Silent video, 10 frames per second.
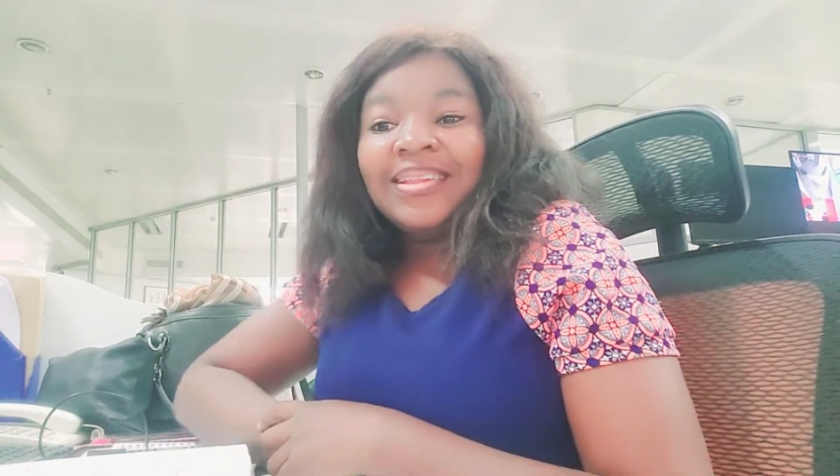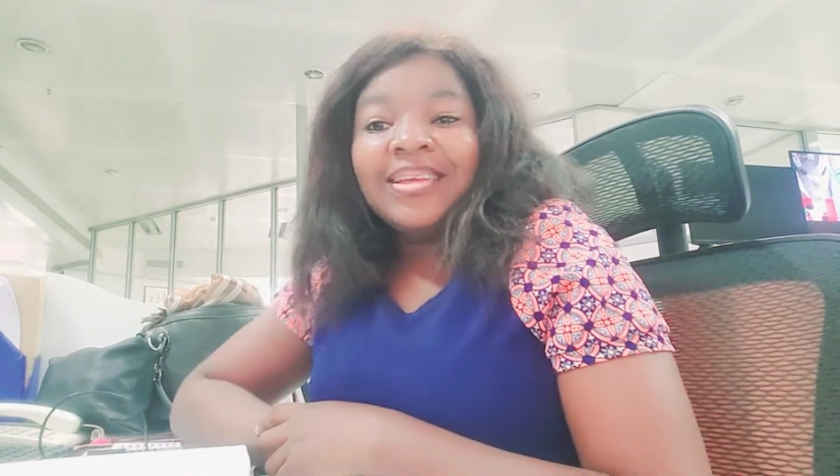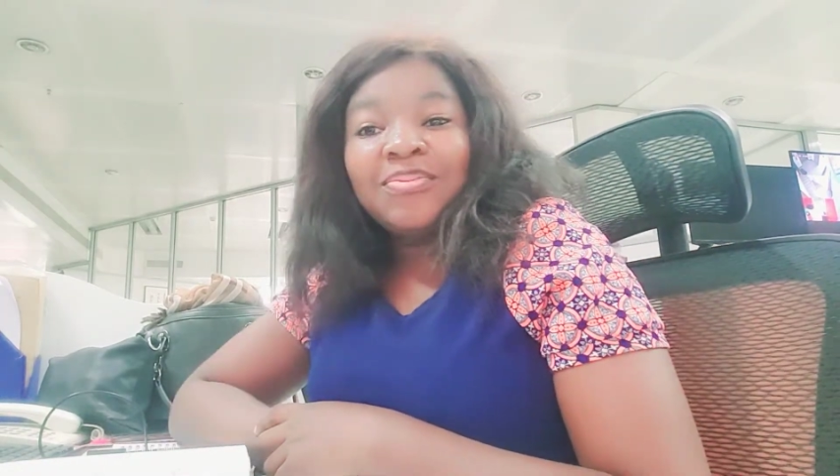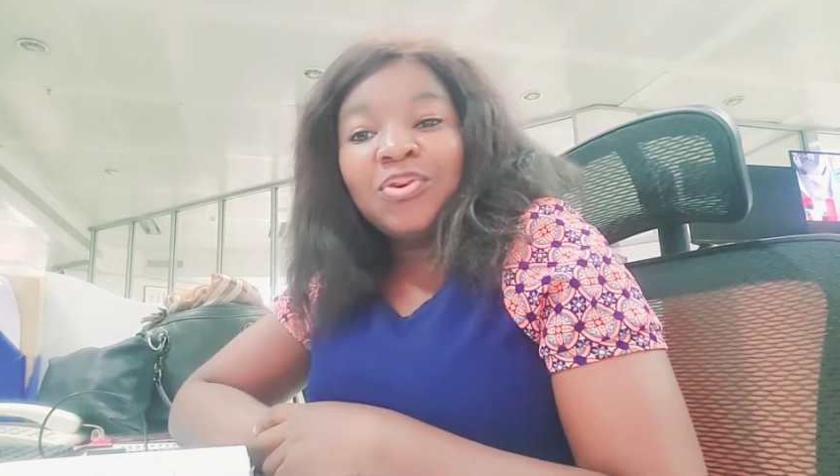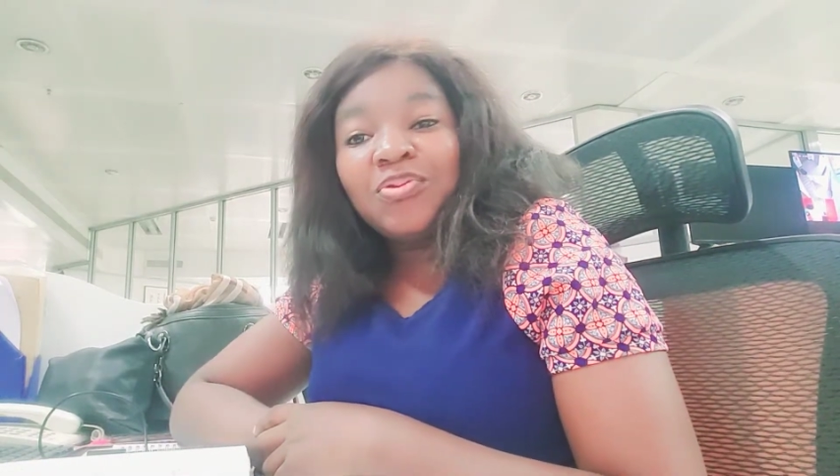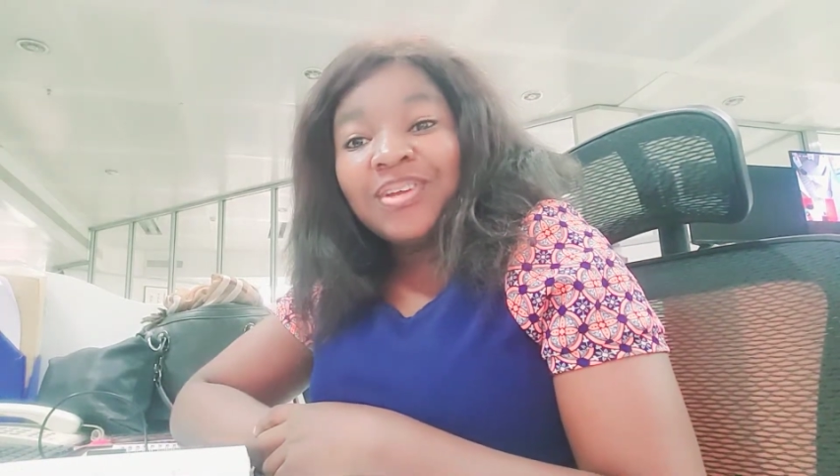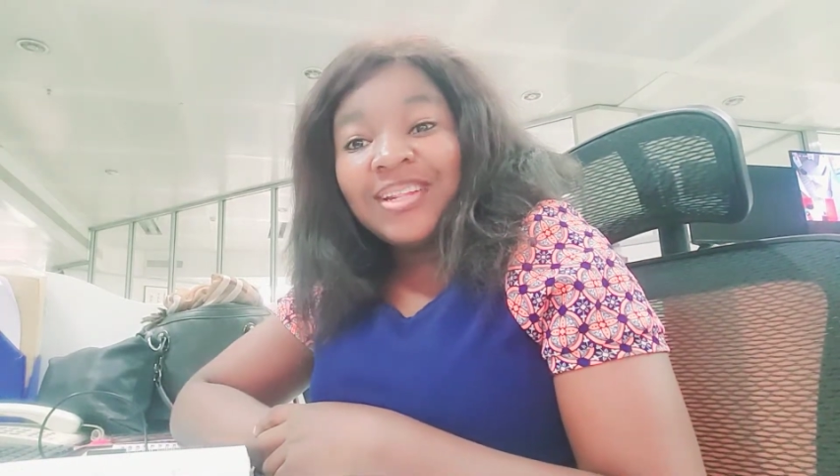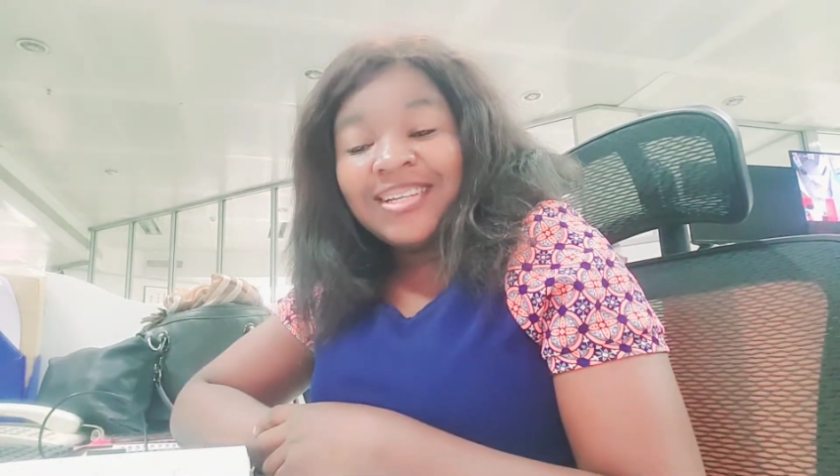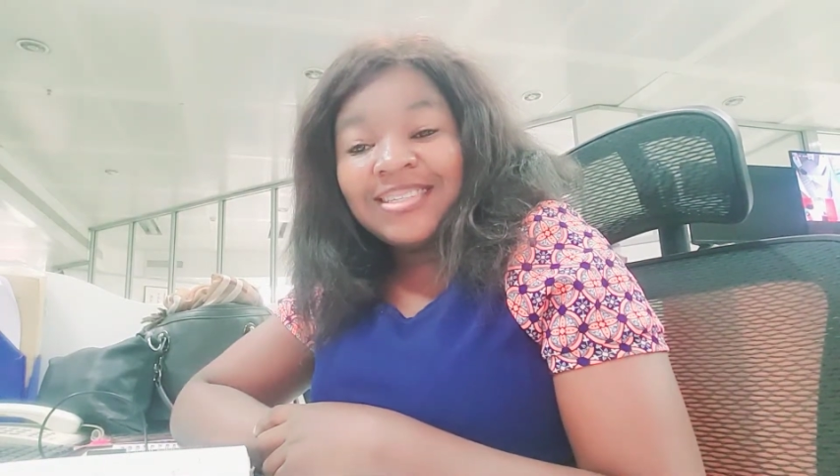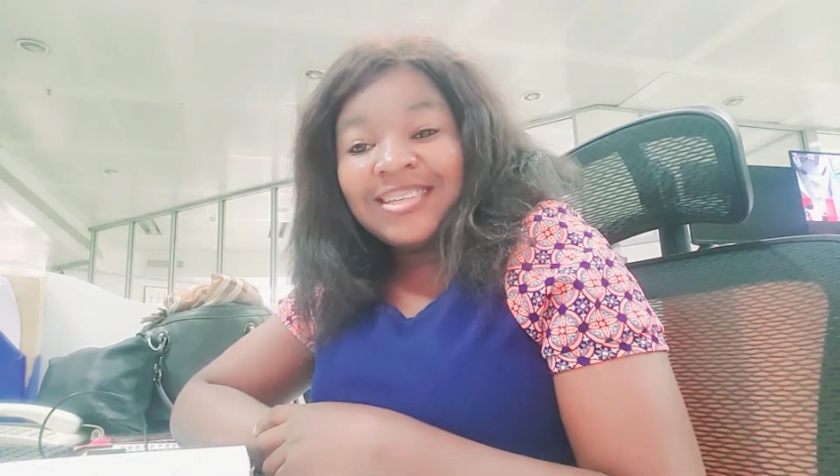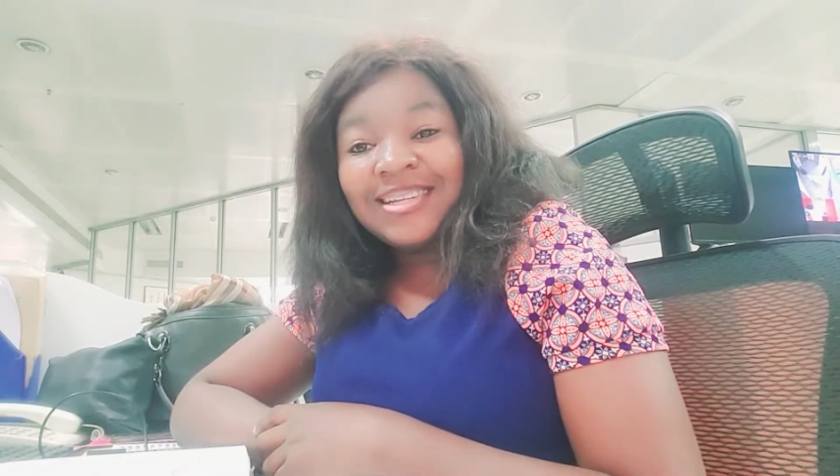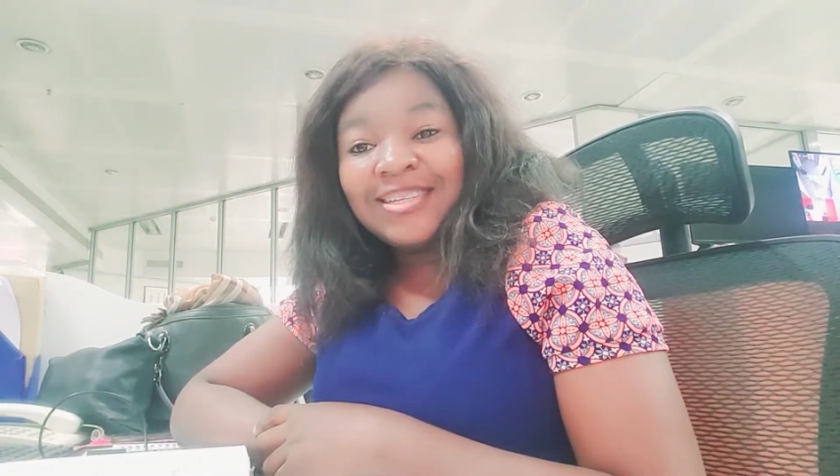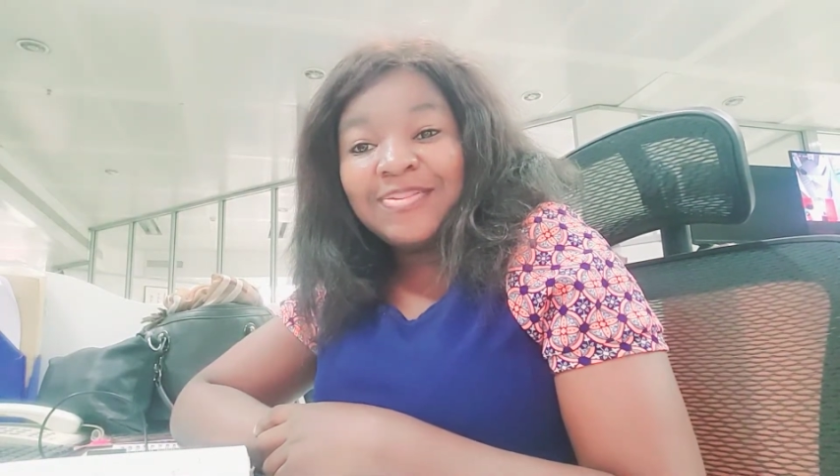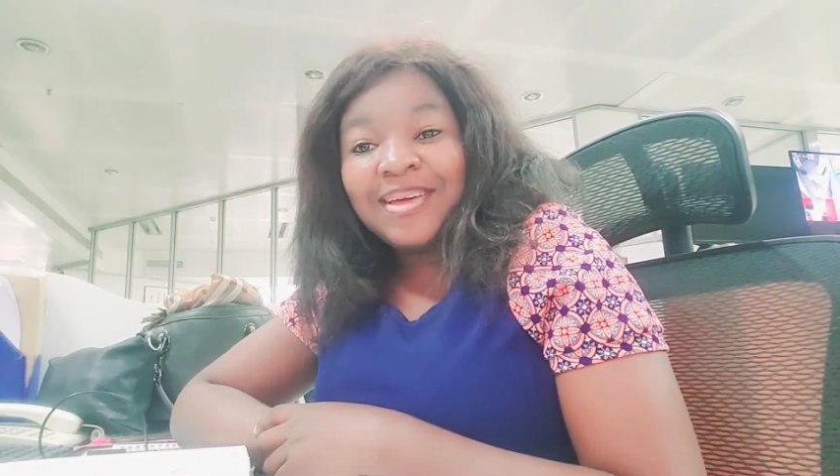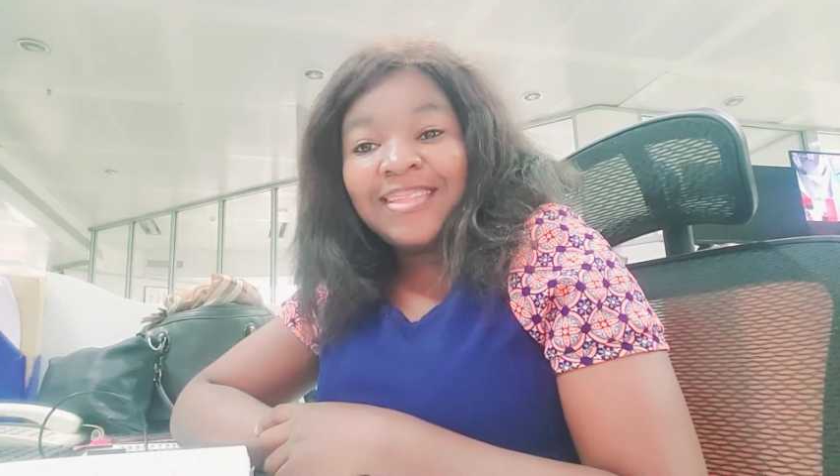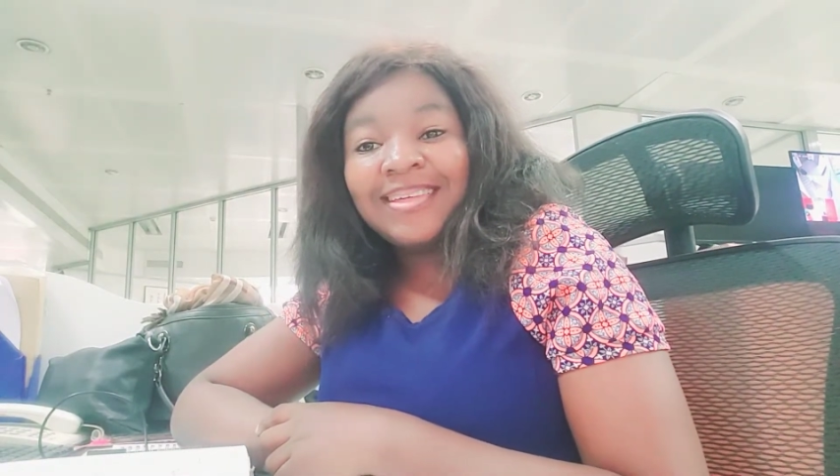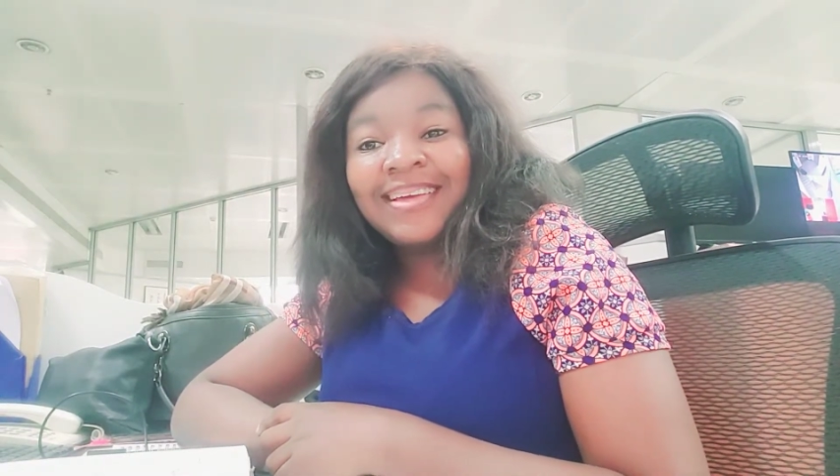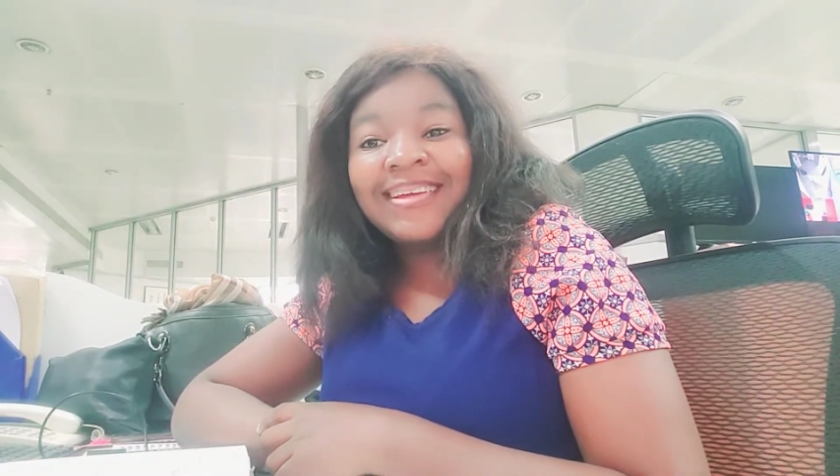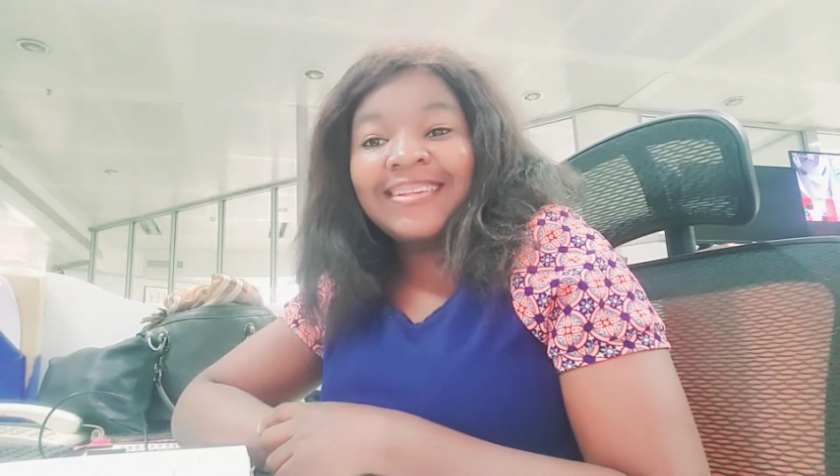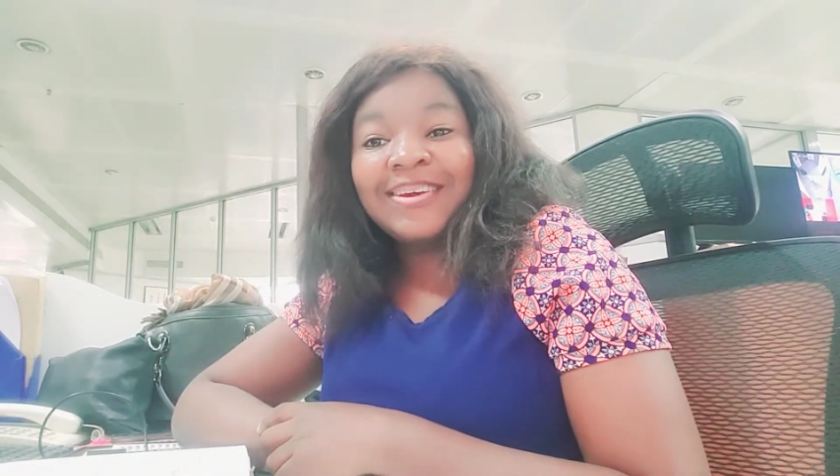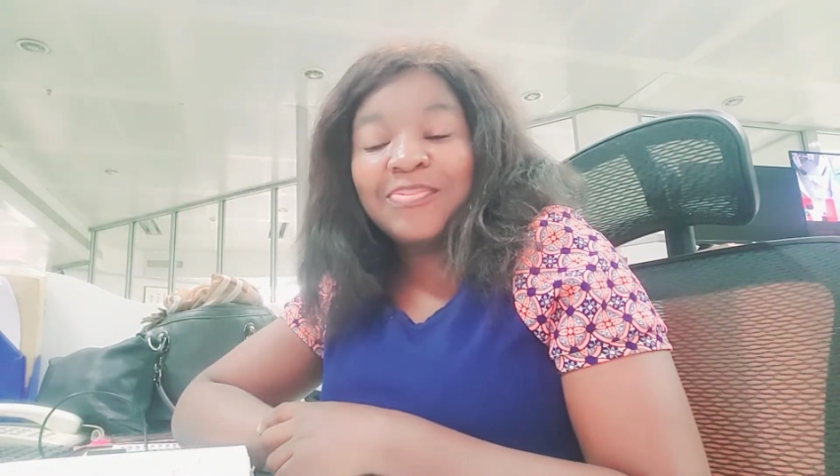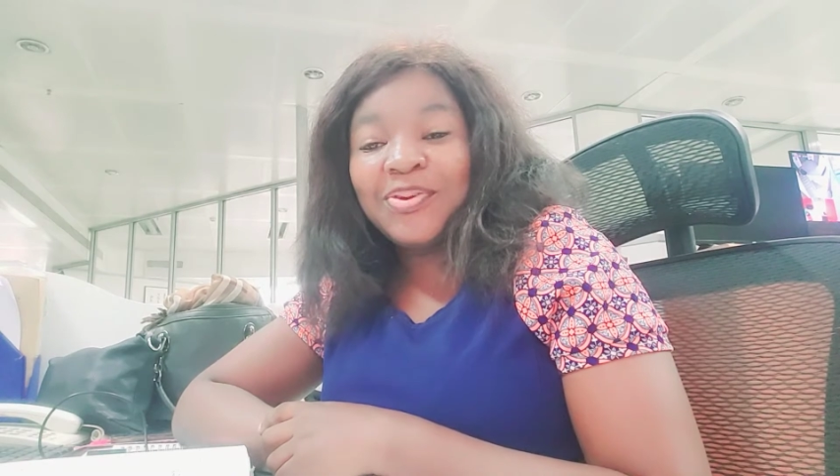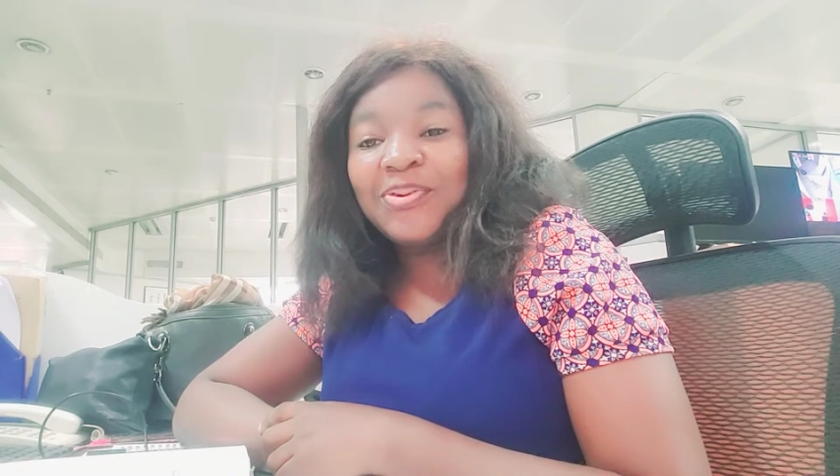and I'm your real estate expert that can help